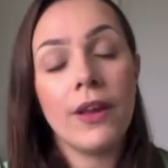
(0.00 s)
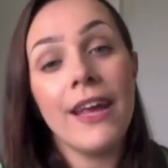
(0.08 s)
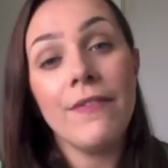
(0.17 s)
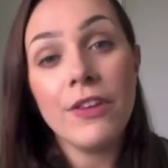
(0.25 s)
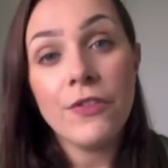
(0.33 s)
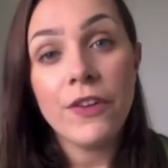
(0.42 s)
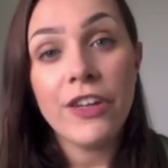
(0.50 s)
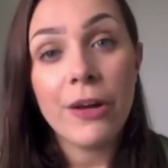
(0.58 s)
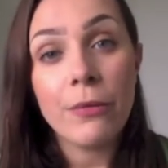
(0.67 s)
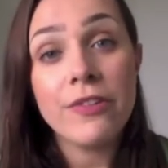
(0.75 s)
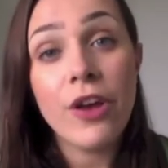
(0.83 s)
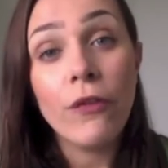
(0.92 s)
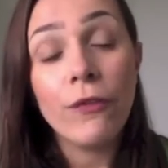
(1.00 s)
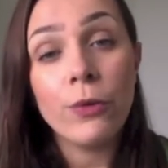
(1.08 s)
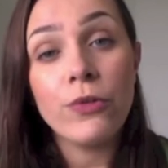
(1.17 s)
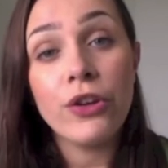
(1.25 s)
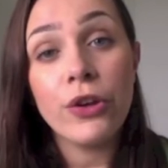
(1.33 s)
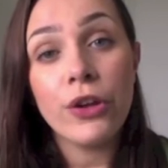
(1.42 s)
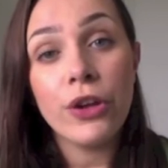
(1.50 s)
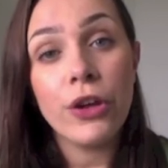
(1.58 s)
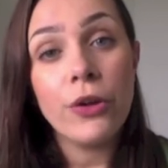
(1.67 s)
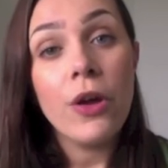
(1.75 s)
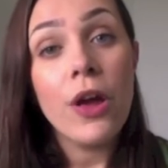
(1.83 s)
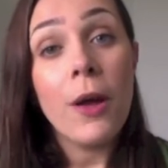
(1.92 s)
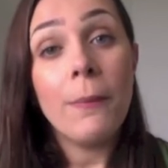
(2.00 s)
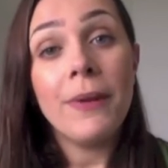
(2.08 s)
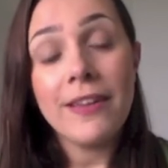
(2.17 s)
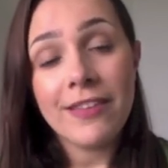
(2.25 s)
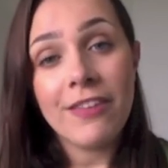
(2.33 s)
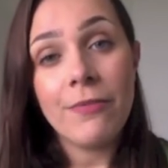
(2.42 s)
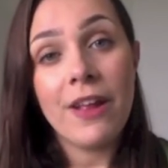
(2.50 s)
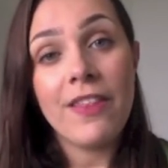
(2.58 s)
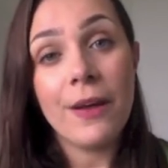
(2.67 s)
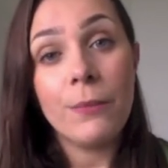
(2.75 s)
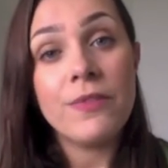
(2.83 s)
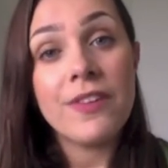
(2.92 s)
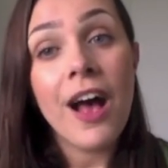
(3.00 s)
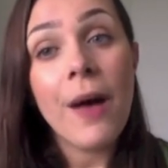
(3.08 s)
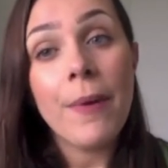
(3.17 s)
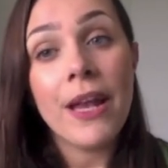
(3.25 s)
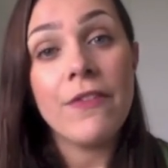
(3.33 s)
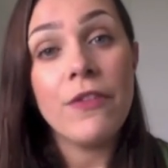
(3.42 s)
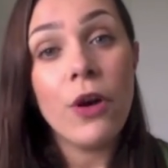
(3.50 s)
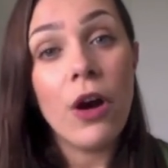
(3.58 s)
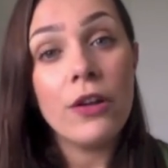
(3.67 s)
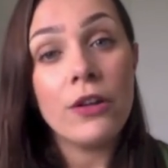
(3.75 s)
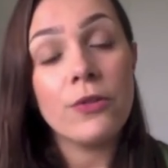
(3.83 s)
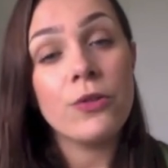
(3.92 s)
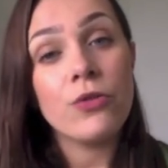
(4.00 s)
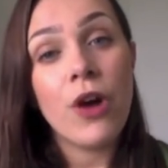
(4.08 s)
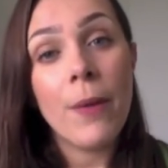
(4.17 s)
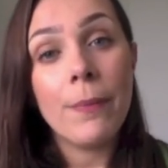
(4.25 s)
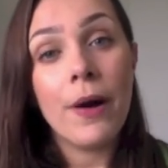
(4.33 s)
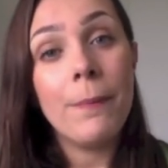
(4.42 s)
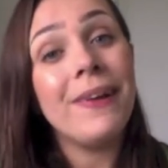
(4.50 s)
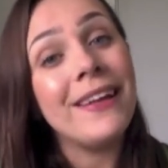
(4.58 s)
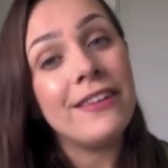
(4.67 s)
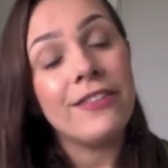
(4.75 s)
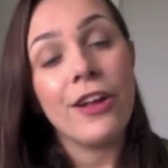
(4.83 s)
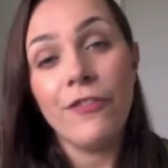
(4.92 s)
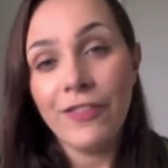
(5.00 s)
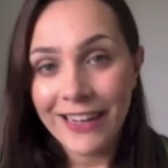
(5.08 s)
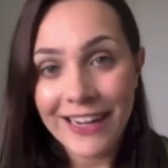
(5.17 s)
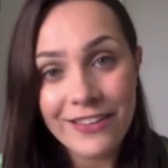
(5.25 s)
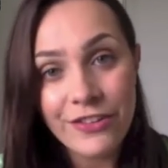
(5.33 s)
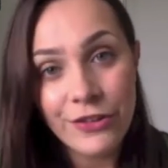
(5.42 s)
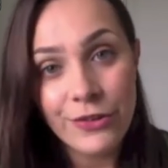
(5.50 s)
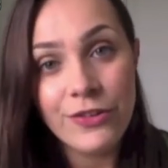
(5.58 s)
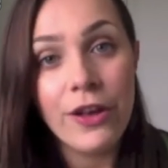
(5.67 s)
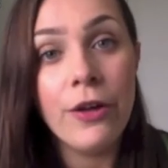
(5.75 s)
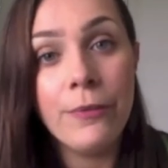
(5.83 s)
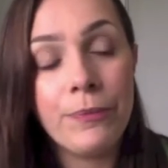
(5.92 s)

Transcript: If this video was helpful to you, please give me a thumbs up, and if you aren't a subscriber, please don't forget to do so.